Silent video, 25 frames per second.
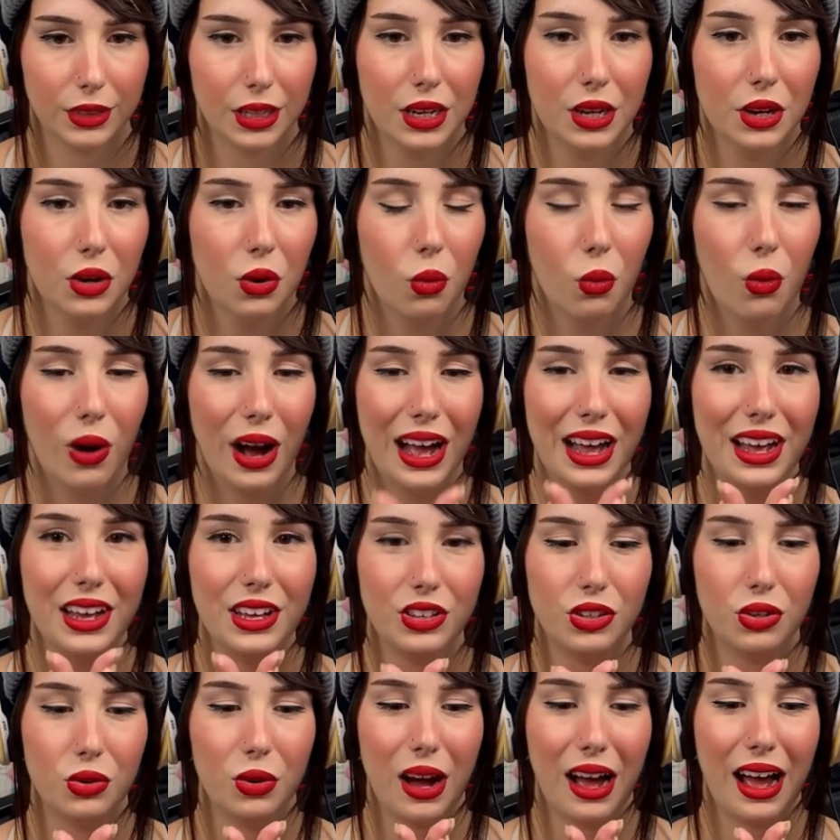
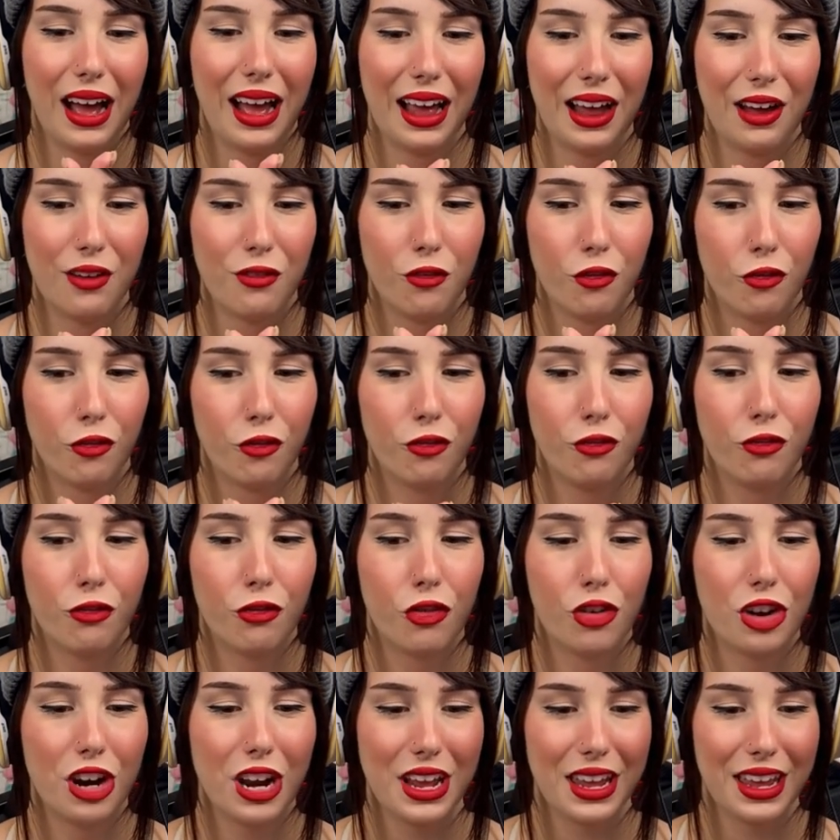Why do I
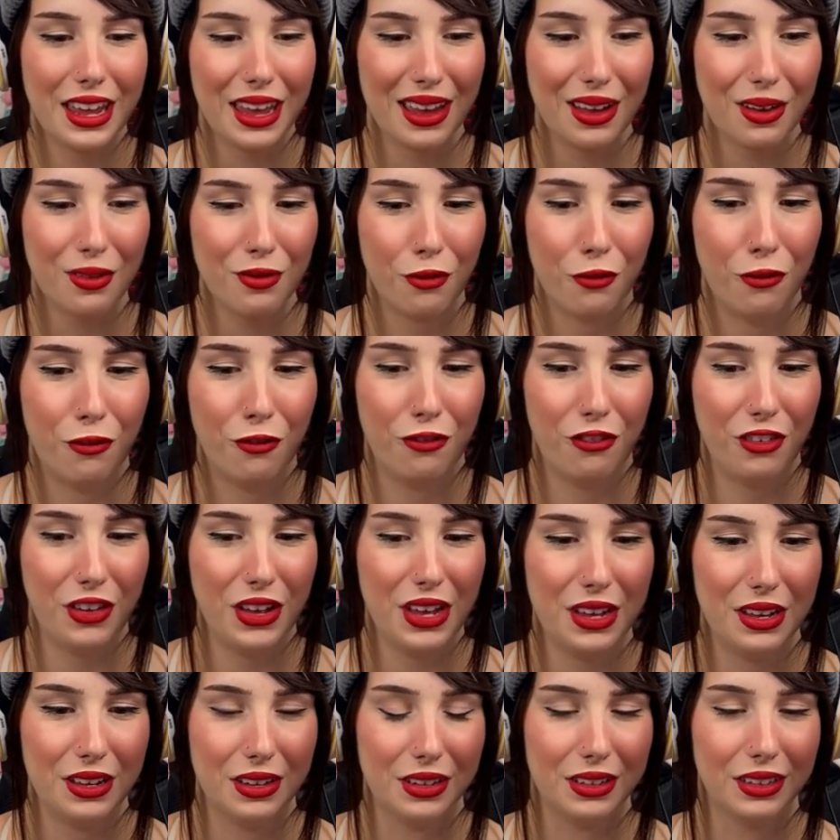freaking
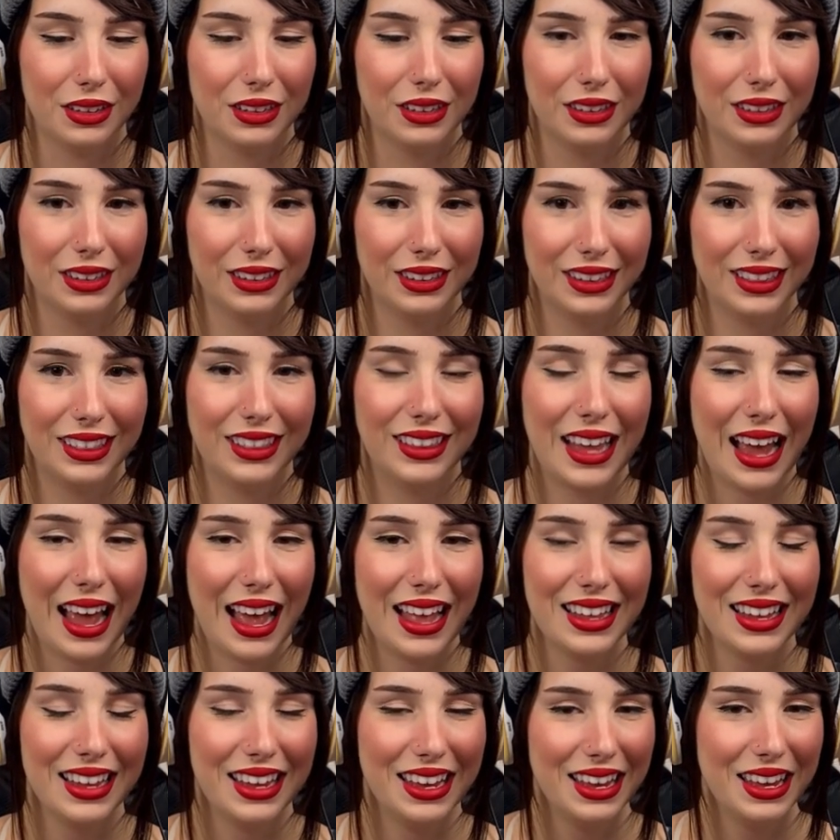feel
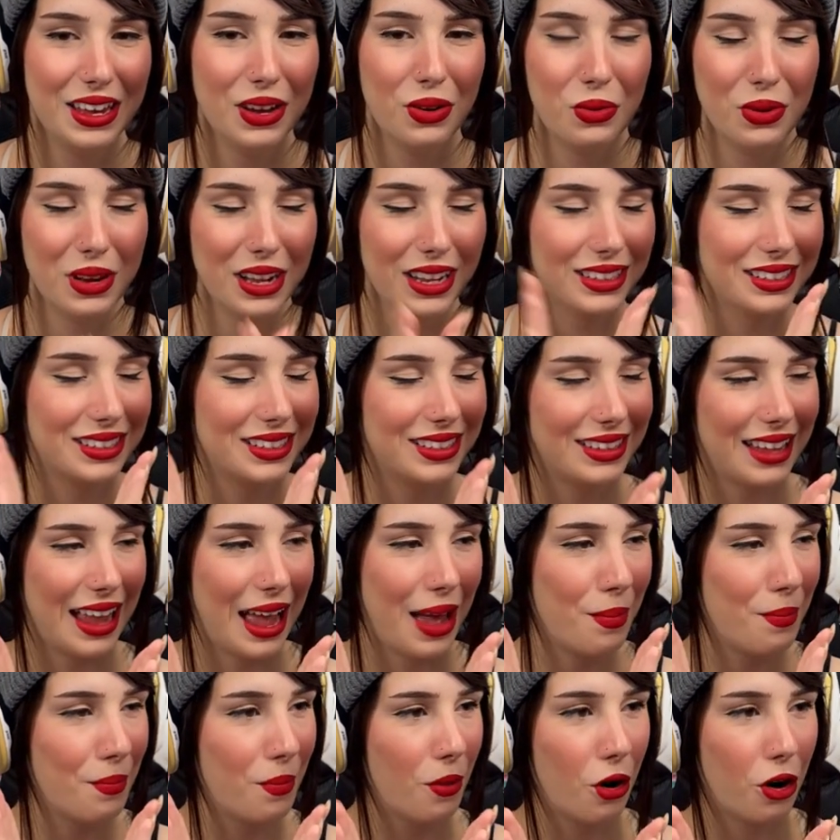that he will
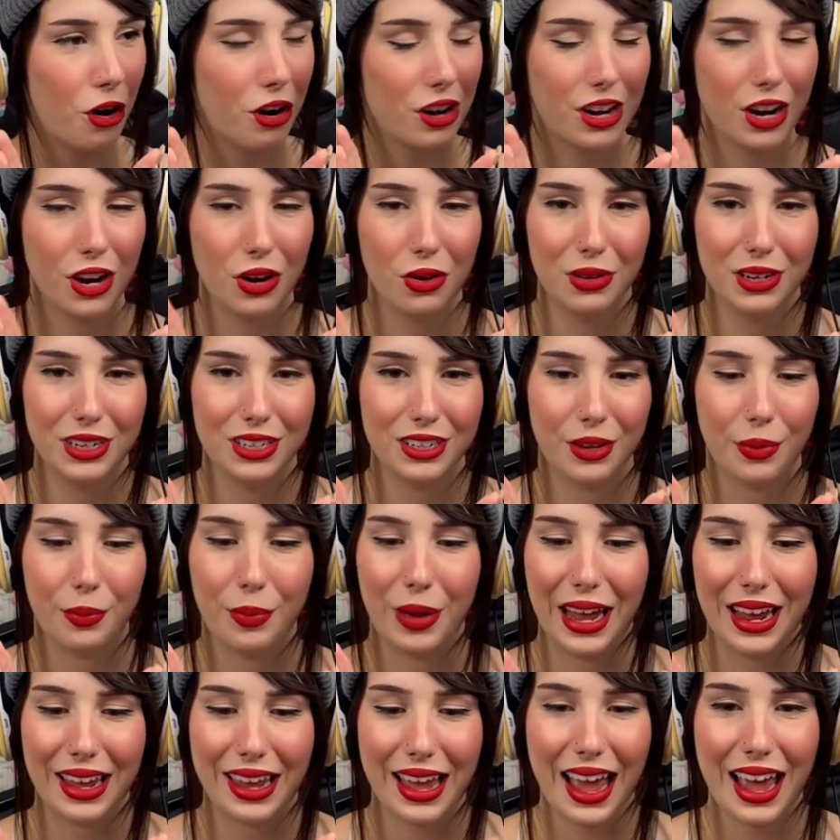stab Marco in the
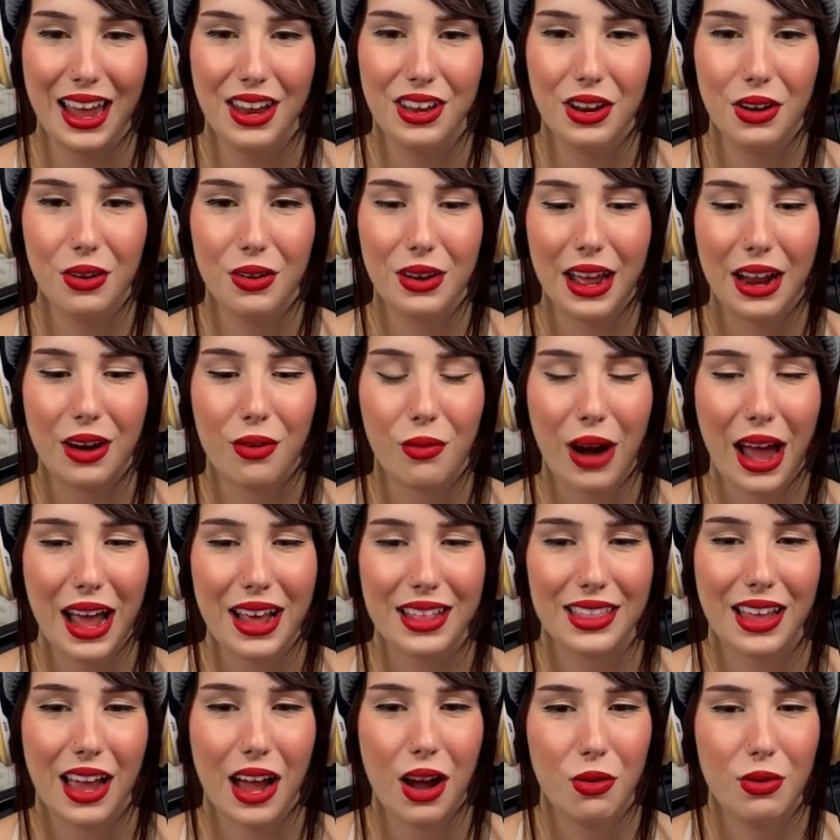back? I know that
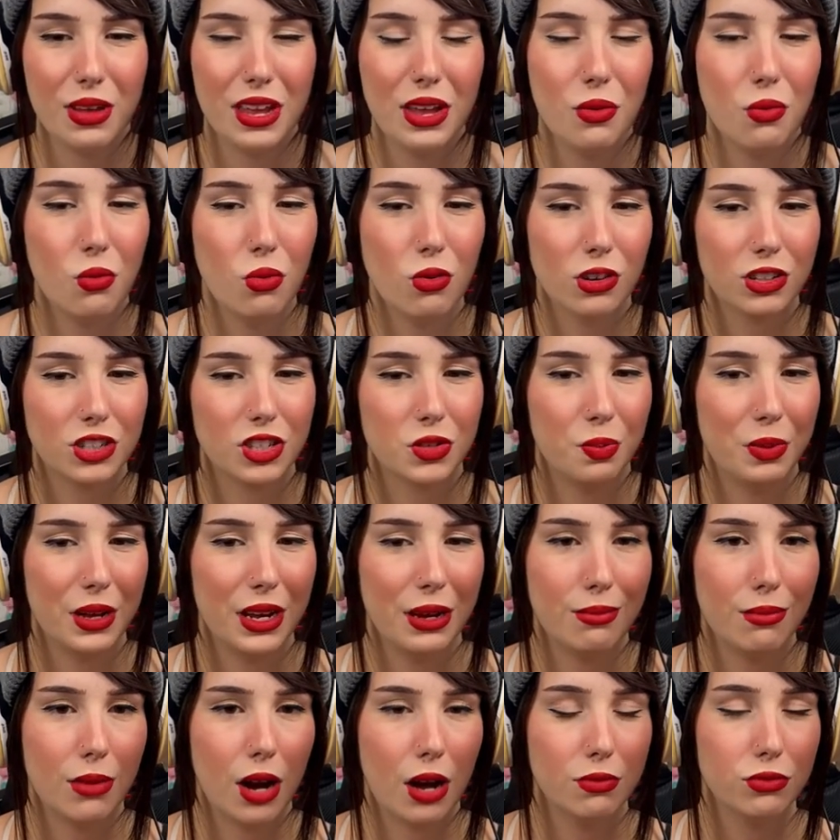right now he wants
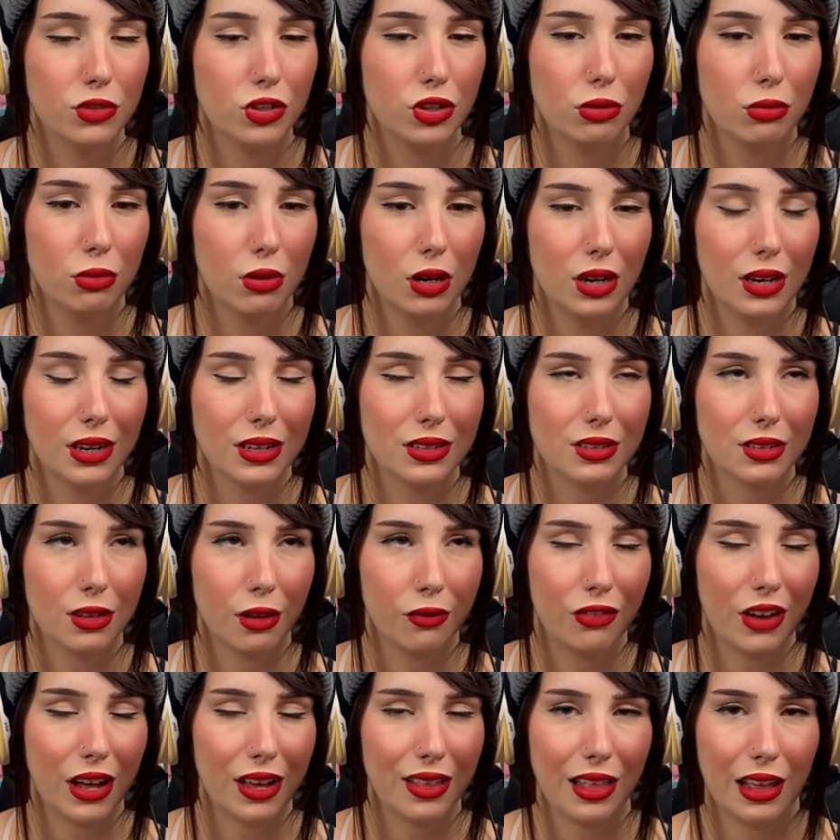Big Mom to win and
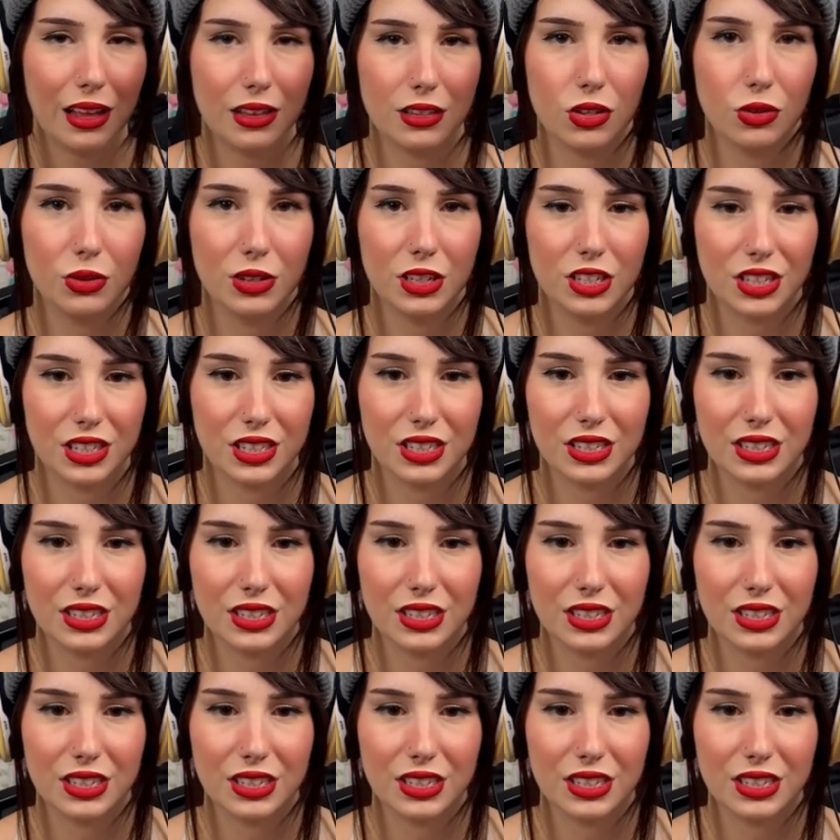stuff like that, so he doesn't